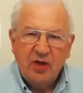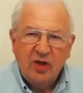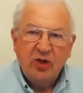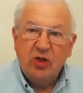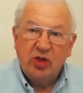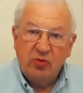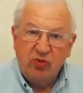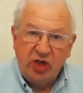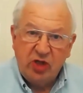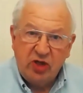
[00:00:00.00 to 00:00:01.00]
Do some
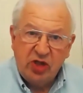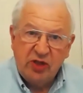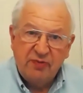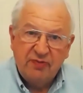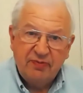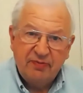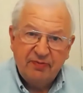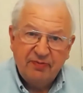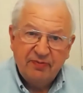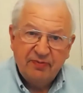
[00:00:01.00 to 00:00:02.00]
research,
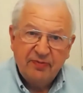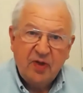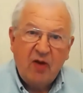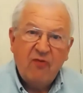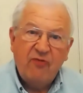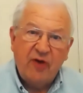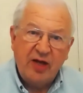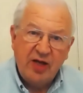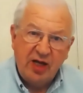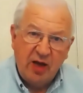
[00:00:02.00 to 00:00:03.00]
find
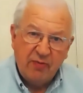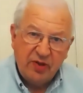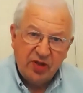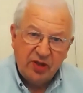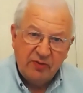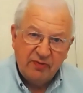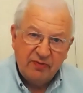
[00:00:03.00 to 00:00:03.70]
their numbers,